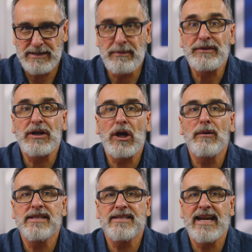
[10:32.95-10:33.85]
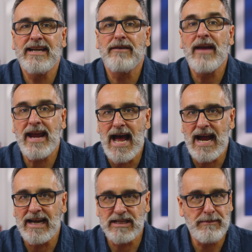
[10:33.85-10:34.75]
but the current state of
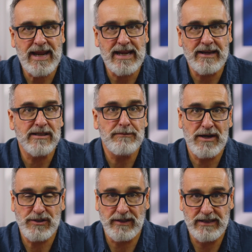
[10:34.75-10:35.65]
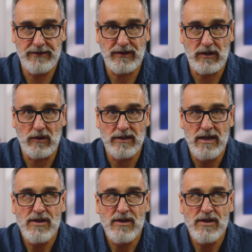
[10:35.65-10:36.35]
AI is making it especially difficult.